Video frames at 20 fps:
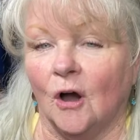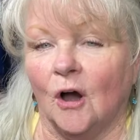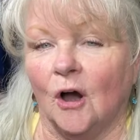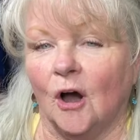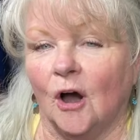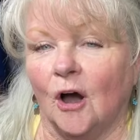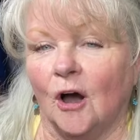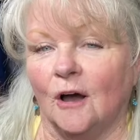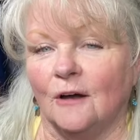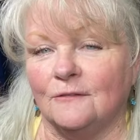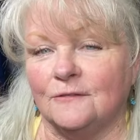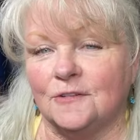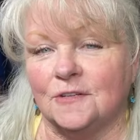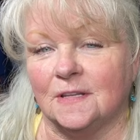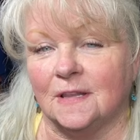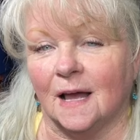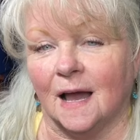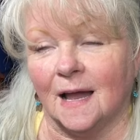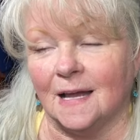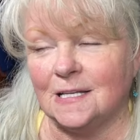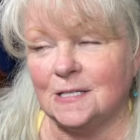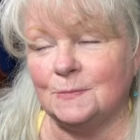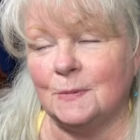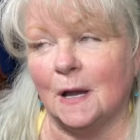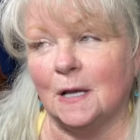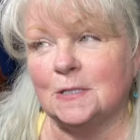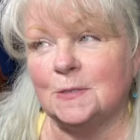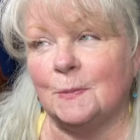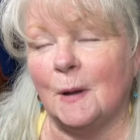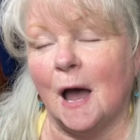off to the
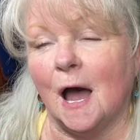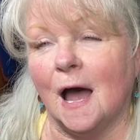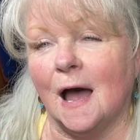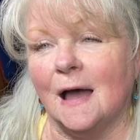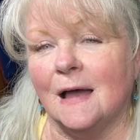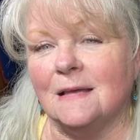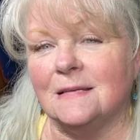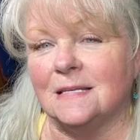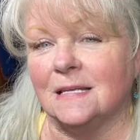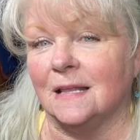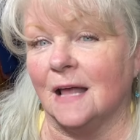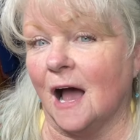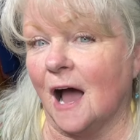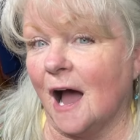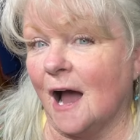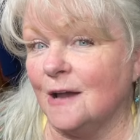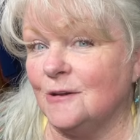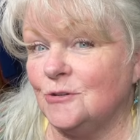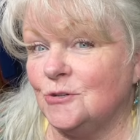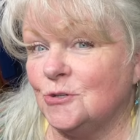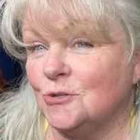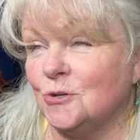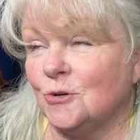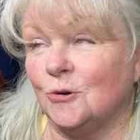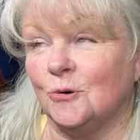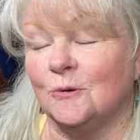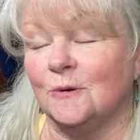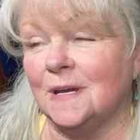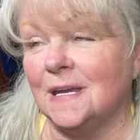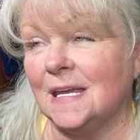icebox pies and the ice
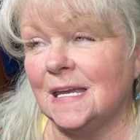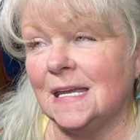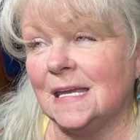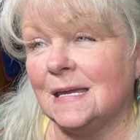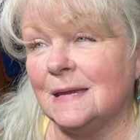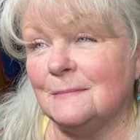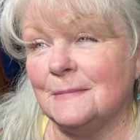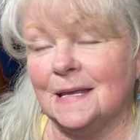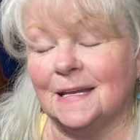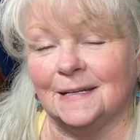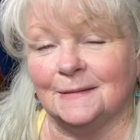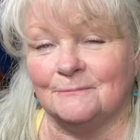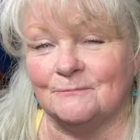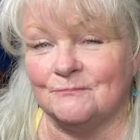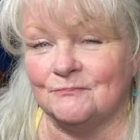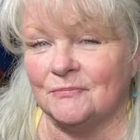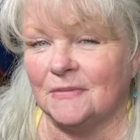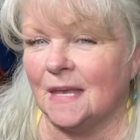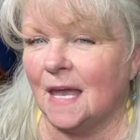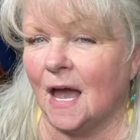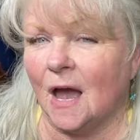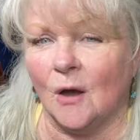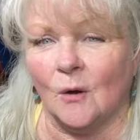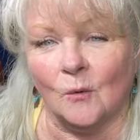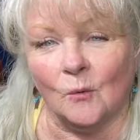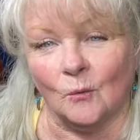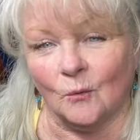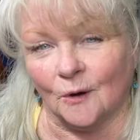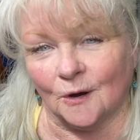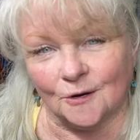cream and a
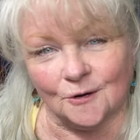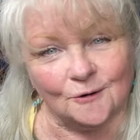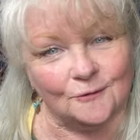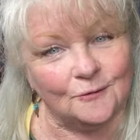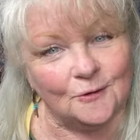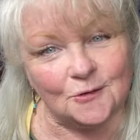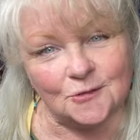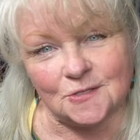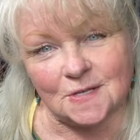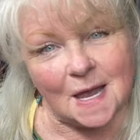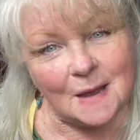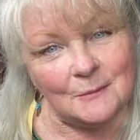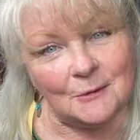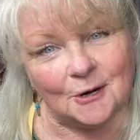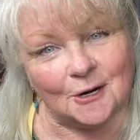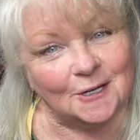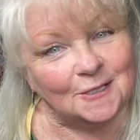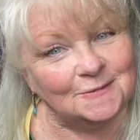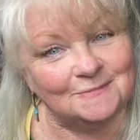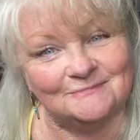wonderful summer.